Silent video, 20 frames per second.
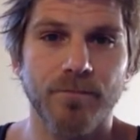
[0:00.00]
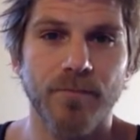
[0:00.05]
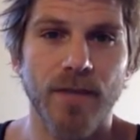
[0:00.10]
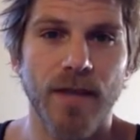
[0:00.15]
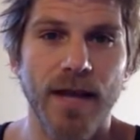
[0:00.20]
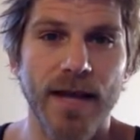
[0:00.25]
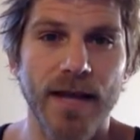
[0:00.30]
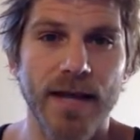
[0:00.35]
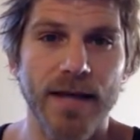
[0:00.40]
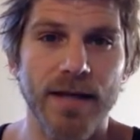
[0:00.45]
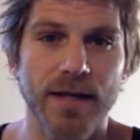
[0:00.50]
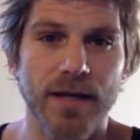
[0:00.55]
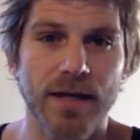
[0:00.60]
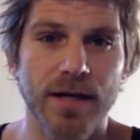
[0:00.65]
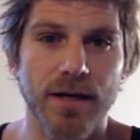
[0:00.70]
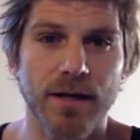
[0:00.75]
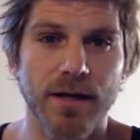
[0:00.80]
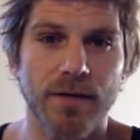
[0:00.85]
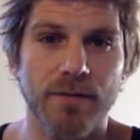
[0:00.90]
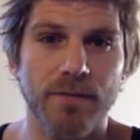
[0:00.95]
And
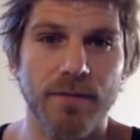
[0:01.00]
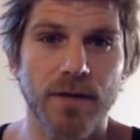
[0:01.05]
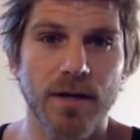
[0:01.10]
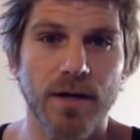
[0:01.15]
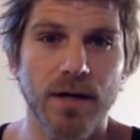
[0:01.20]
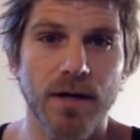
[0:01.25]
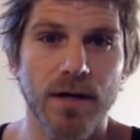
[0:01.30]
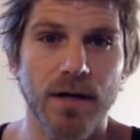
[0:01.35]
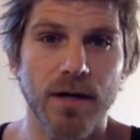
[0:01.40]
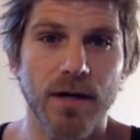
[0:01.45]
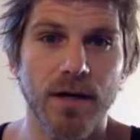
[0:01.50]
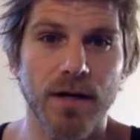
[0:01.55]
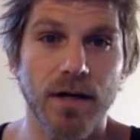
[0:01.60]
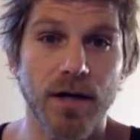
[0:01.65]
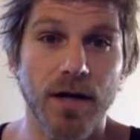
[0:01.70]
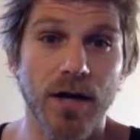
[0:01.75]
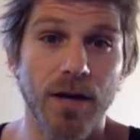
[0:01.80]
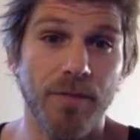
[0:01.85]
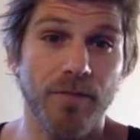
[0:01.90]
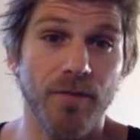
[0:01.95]
a
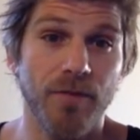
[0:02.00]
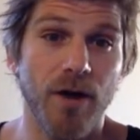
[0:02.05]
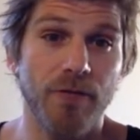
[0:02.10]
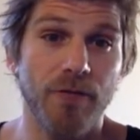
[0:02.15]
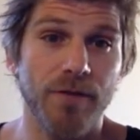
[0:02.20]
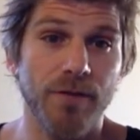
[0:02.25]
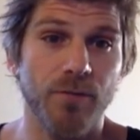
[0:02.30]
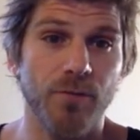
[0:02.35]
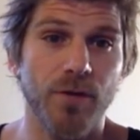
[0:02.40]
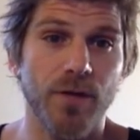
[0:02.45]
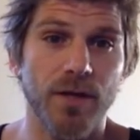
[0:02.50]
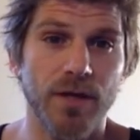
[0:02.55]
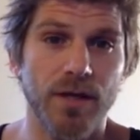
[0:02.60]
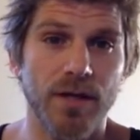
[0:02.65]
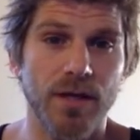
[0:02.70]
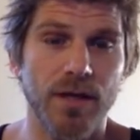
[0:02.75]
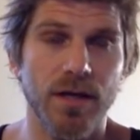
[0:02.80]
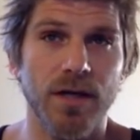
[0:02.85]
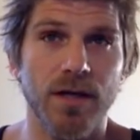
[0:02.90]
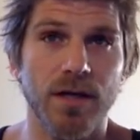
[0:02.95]
cup of coffee,
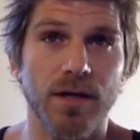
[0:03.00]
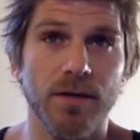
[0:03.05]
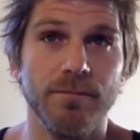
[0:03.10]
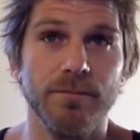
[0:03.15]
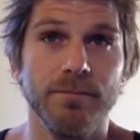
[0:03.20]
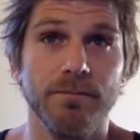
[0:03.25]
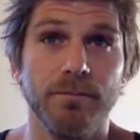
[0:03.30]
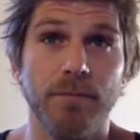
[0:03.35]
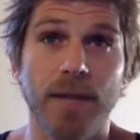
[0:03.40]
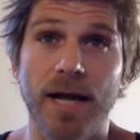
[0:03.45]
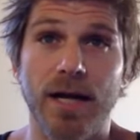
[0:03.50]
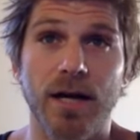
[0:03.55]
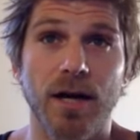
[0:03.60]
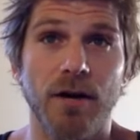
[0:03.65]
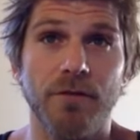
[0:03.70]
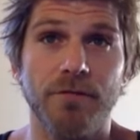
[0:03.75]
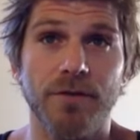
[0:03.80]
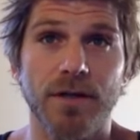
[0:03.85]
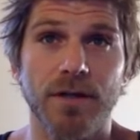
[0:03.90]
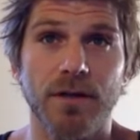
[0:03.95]
really, black
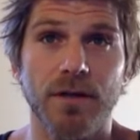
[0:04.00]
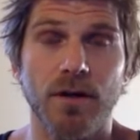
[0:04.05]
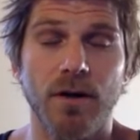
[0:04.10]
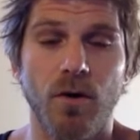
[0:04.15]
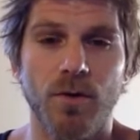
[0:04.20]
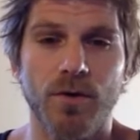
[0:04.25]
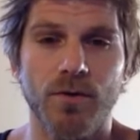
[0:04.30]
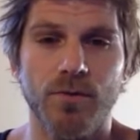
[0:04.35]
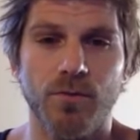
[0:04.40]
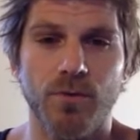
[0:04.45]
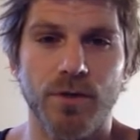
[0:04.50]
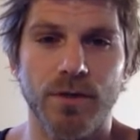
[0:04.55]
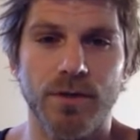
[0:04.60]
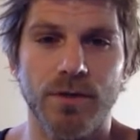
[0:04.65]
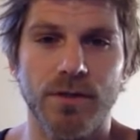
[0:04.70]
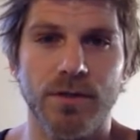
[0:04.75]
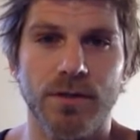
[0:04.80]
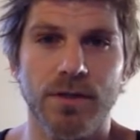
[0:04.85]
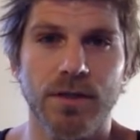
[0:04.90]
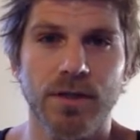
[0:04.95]
coffee always
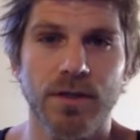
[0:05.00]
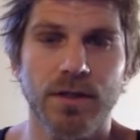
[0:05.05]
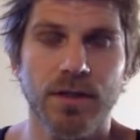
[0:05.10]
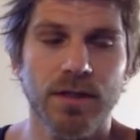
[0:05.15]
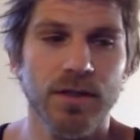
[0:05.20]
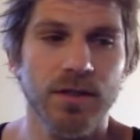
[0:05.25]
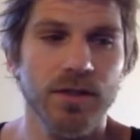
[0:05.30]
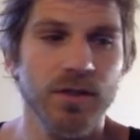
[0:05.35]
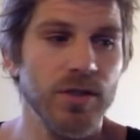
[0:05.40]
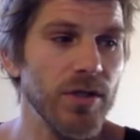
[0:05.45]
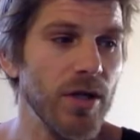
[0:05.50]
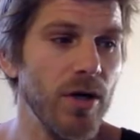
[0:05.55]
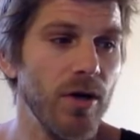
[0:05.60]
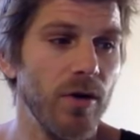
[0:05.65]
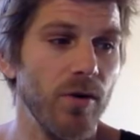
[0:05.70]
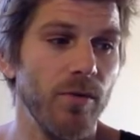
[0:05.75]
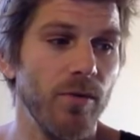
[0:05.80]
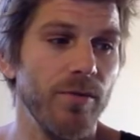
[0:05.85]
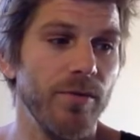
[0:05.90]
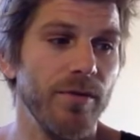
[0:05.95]
works.
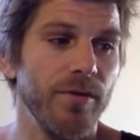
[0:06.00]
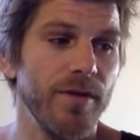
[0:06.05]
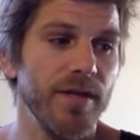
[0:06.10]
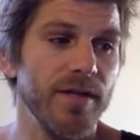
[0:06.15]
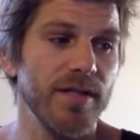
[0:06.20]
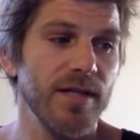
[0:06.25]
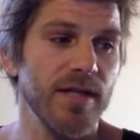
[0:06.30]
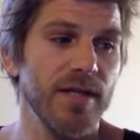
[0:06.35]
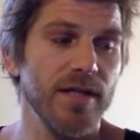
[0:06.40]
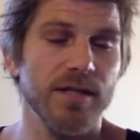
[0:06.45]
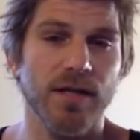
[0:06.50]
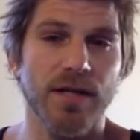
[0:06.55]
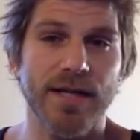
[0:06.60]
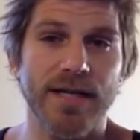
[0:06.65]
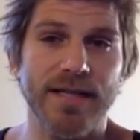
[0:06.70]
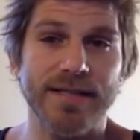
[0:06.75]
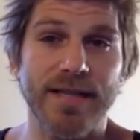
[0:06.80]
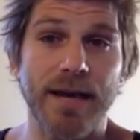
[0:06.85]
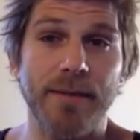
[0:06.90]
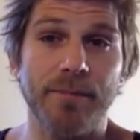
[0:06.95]
So this is an
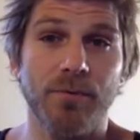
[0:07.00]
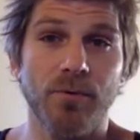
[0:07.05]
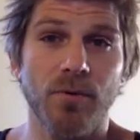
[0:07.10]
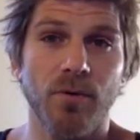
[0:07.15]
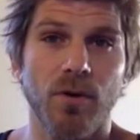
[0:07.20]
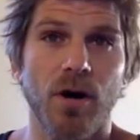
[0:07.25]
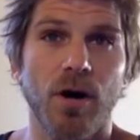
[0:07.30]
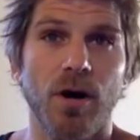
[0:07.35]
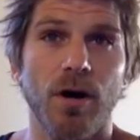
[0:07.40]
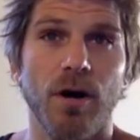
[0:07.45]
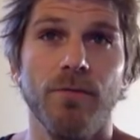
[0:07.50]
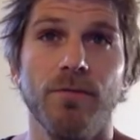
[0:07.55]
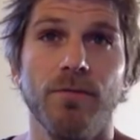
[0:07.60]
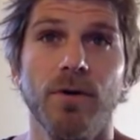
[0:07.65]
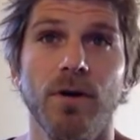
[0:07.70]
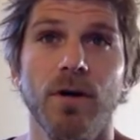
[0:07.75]
example of